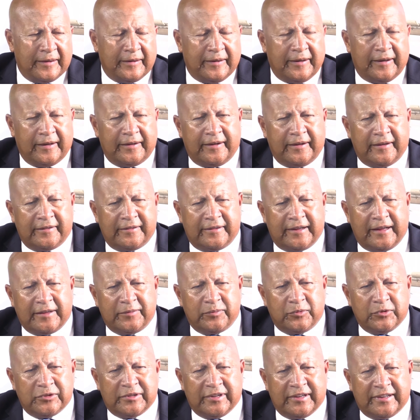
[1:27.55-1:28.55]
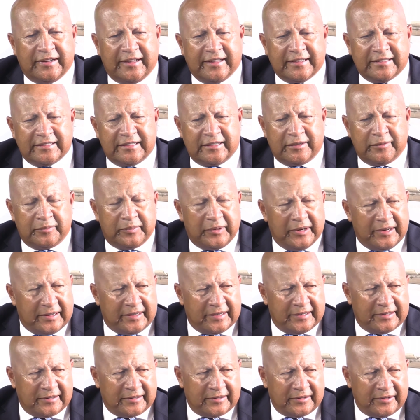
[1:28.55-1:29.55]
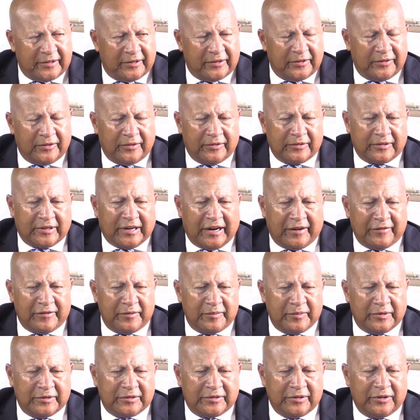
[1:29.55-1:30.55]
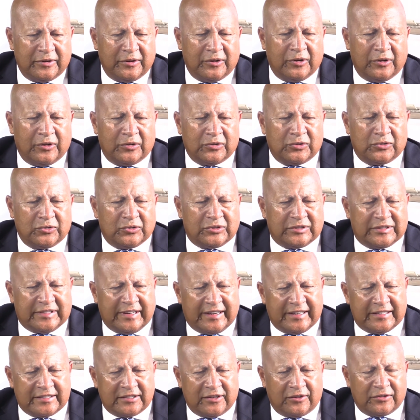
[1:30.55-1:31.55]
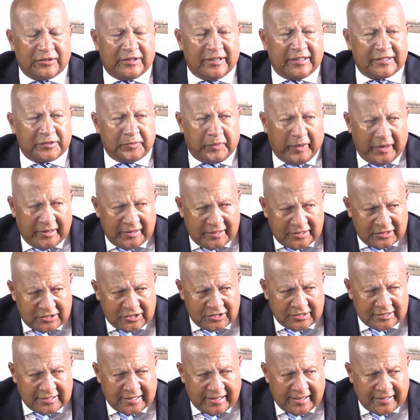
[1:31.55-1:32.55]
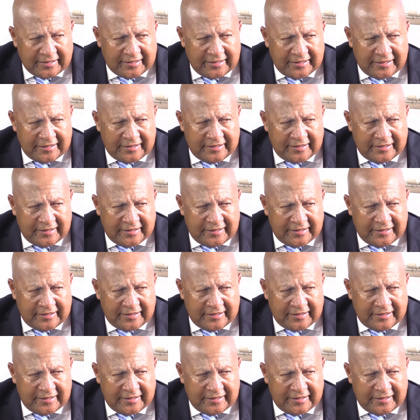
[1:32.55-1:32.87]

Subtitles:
And that put an extra burden, you know, on government to stress on the expenditure side,